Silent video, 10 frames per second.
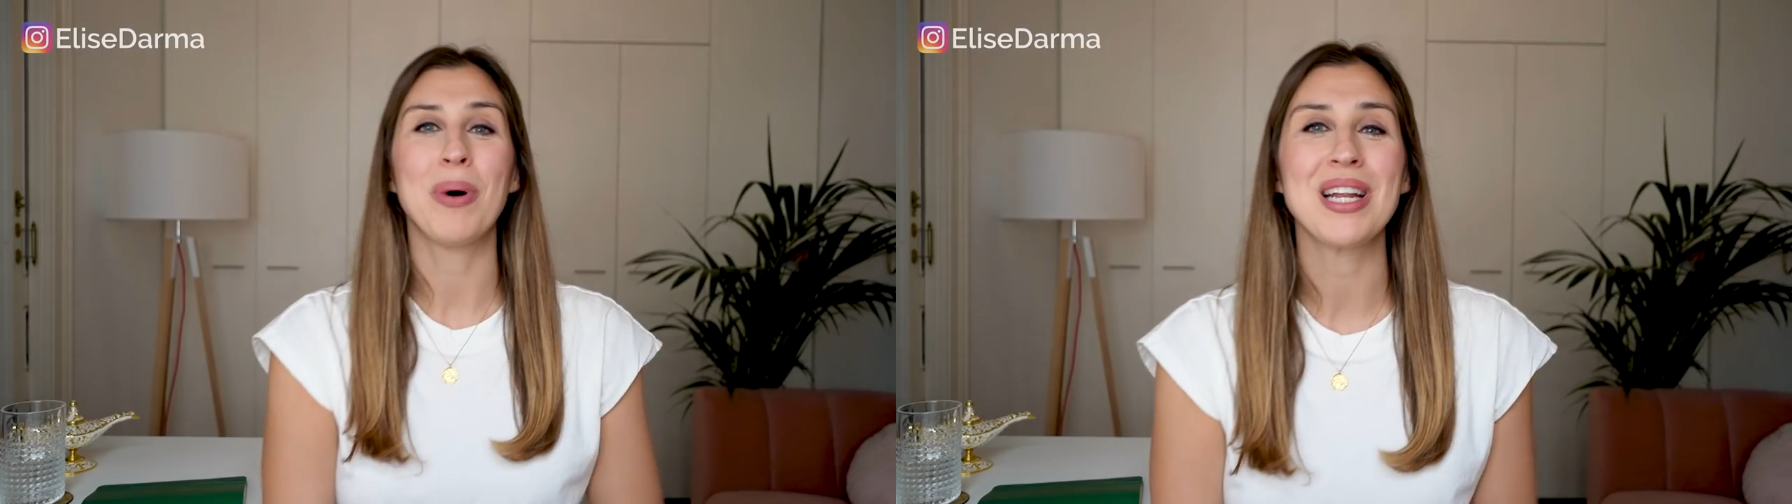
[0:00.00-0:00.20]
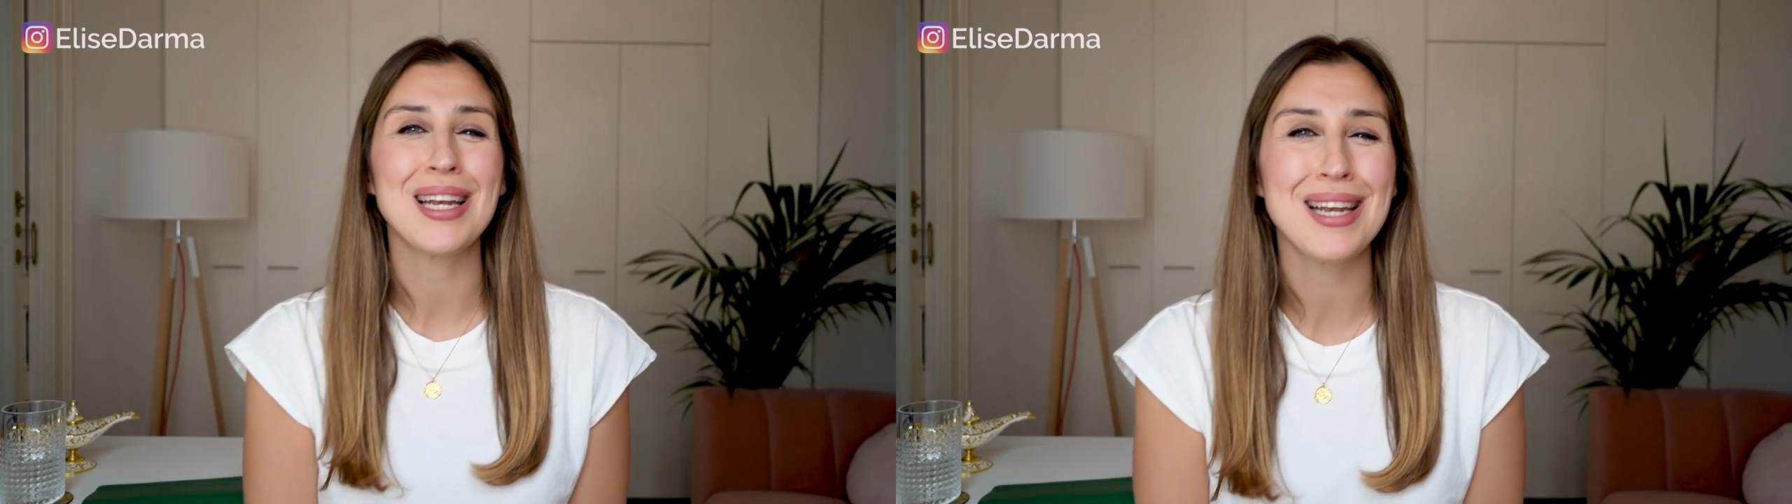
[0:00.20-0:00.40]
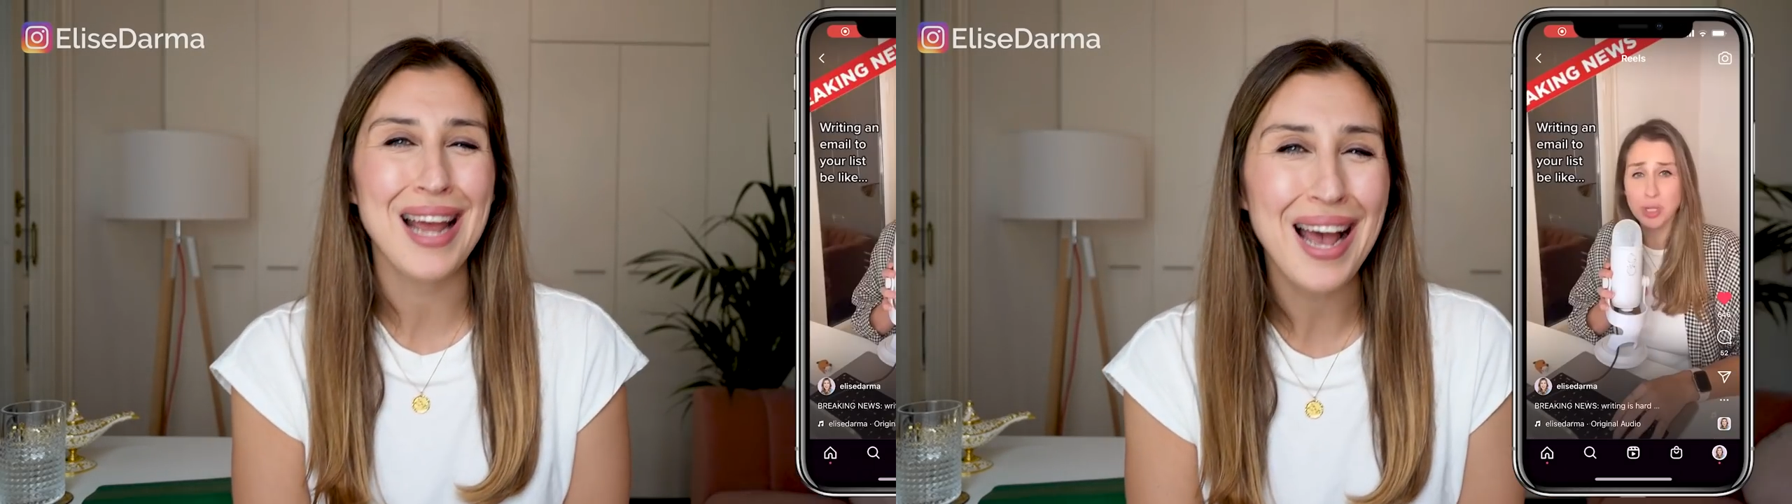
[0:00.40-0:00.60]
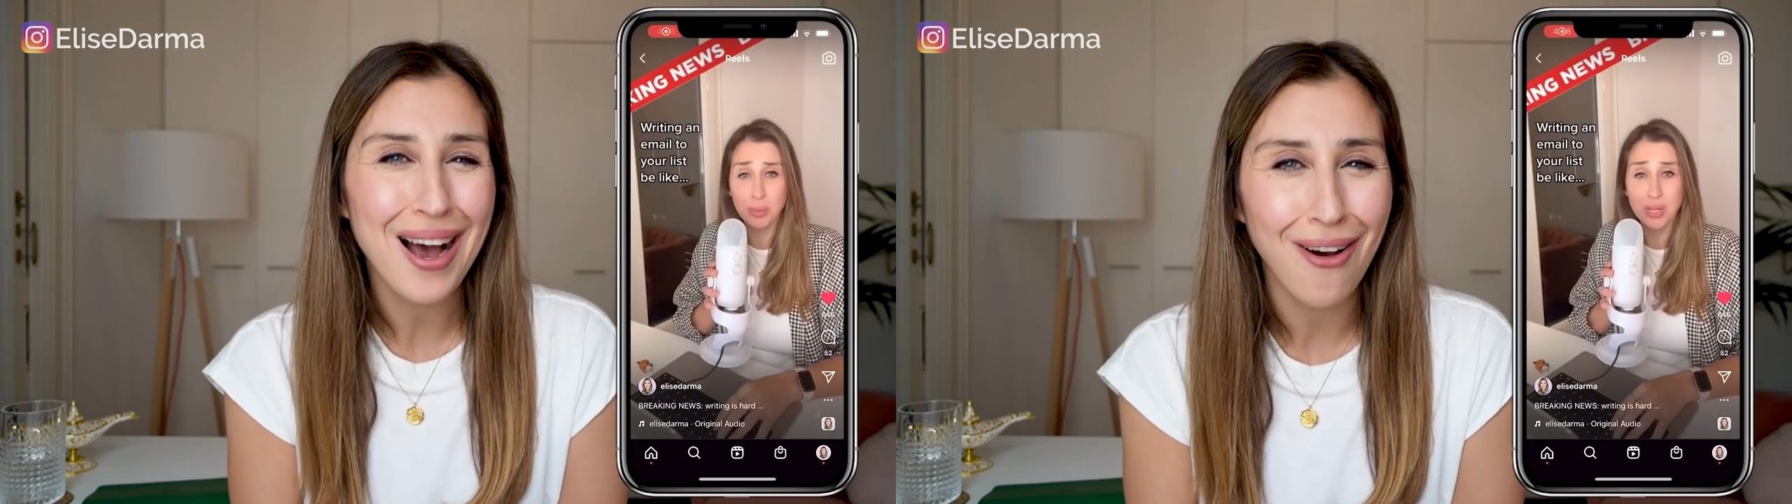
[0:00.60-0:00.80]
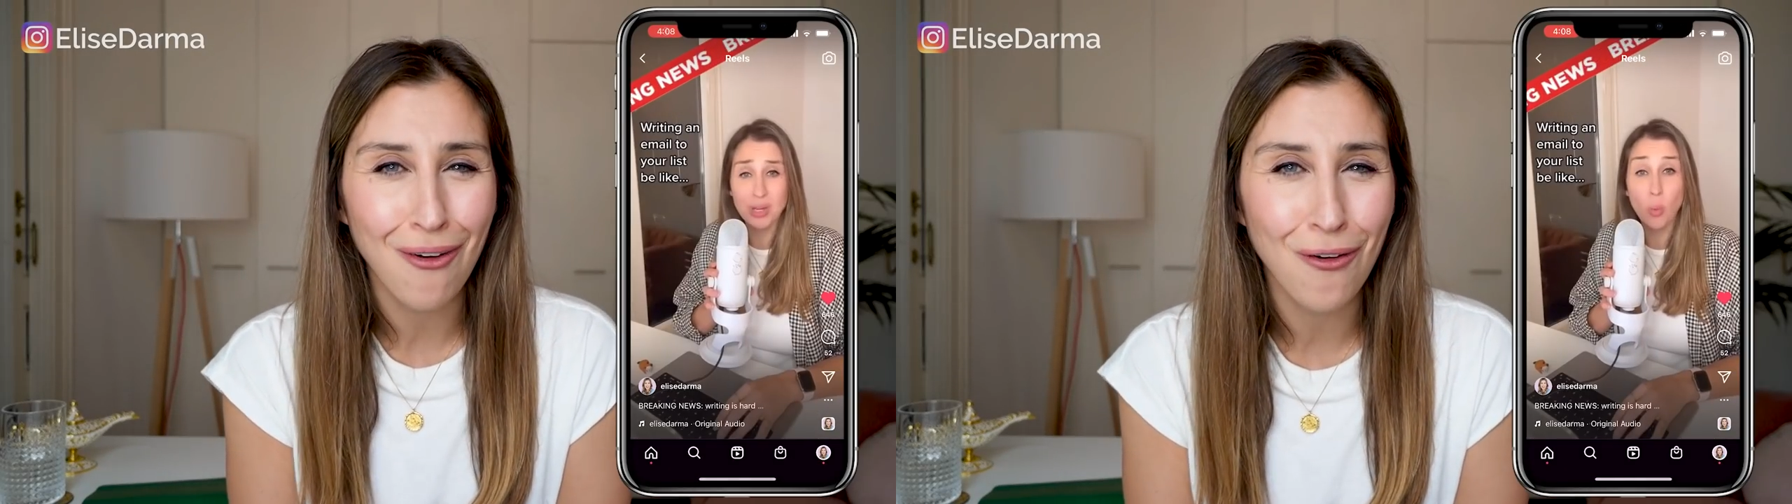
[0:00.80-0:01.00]
But
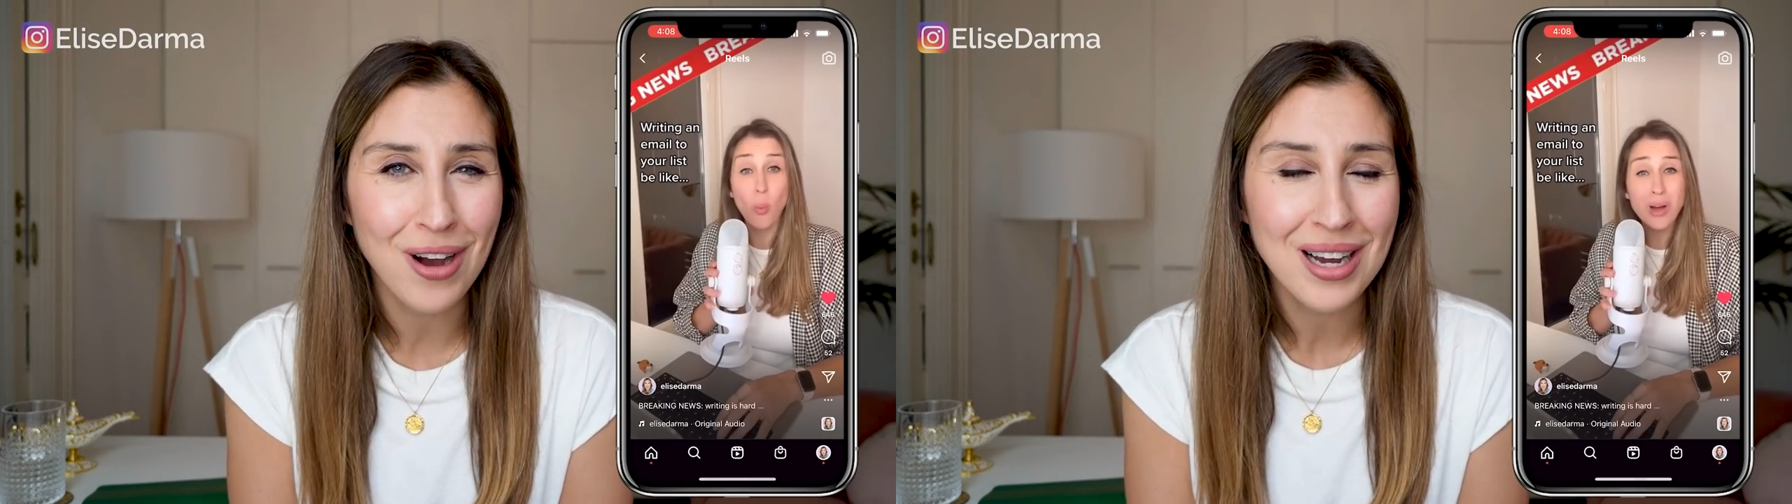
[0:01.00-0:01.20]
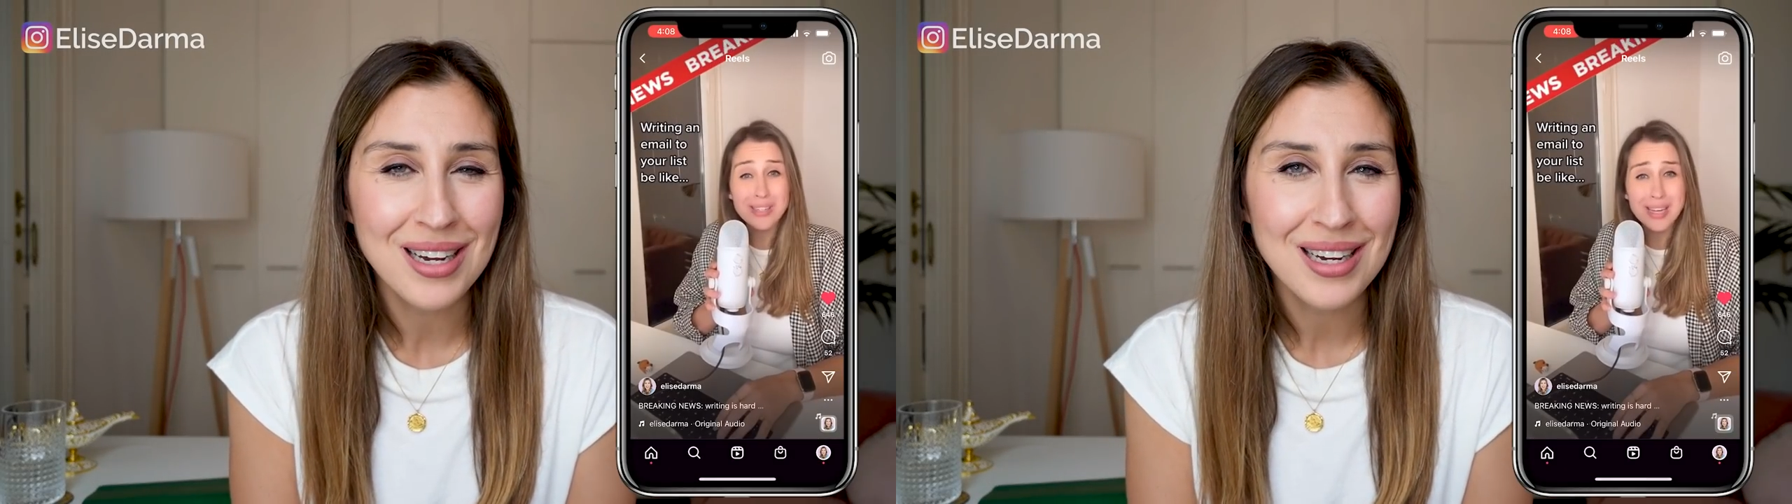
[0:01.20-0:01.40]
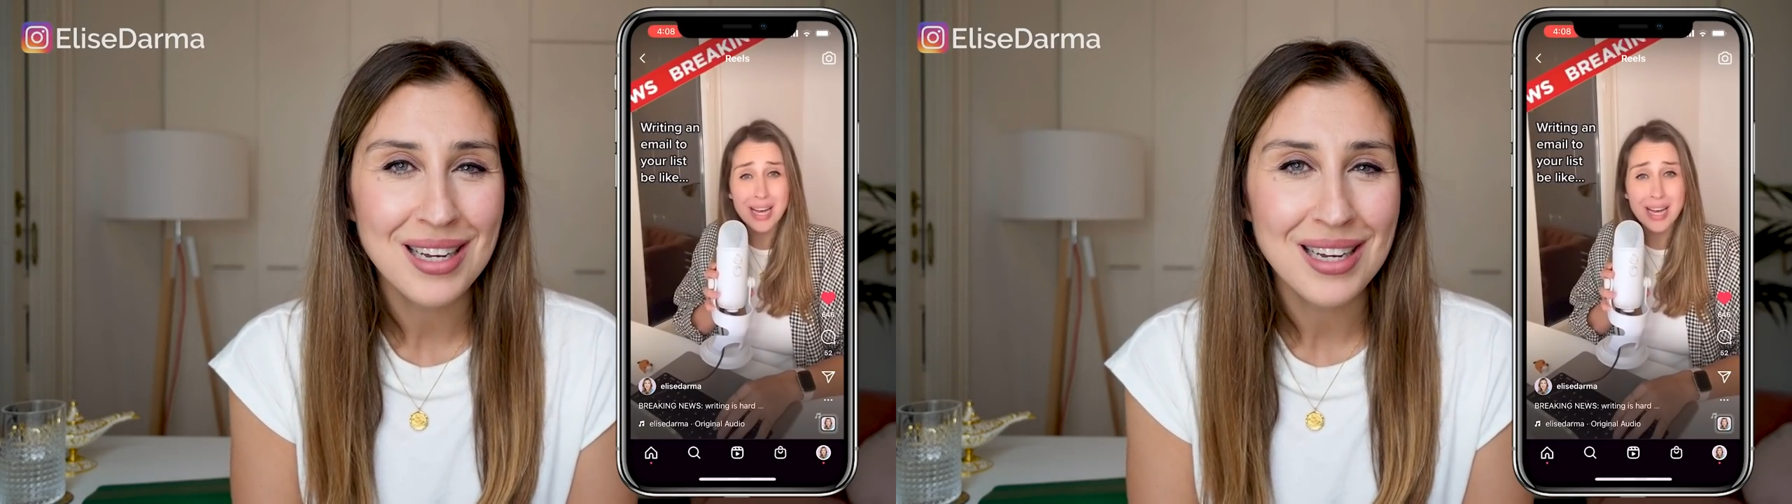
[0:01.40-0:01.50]
now,